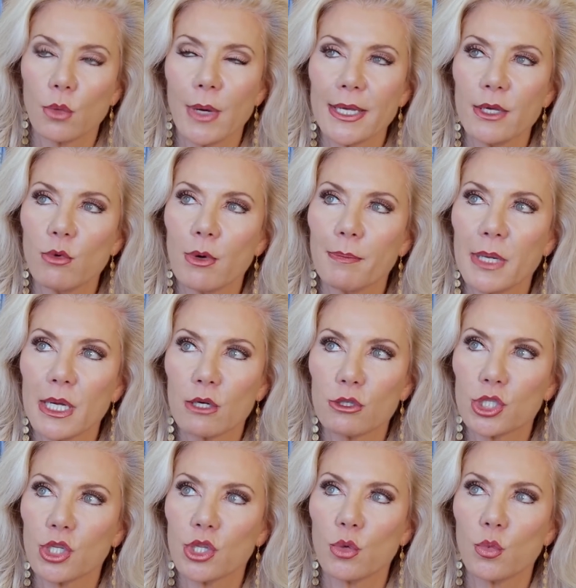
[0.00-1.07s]
the way you
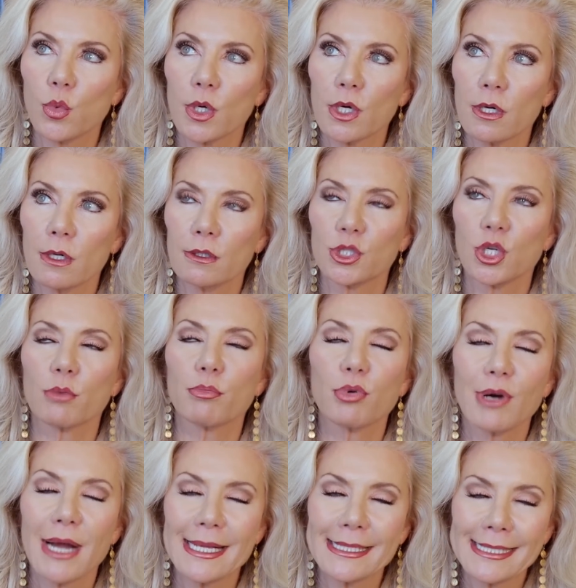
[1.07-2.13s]
appear to the world, your
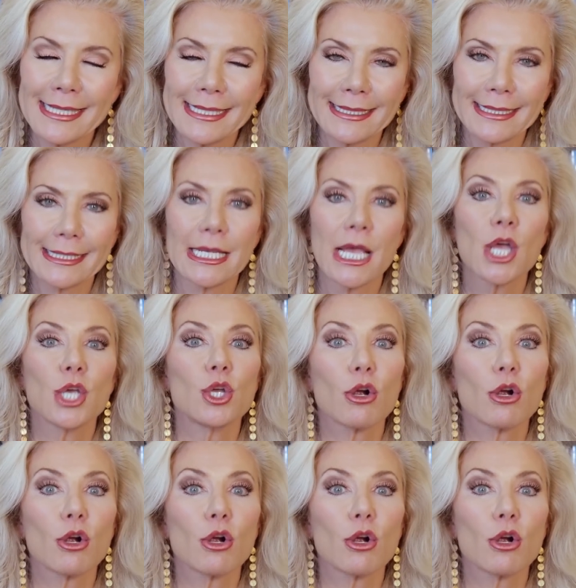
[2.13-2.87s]
presence,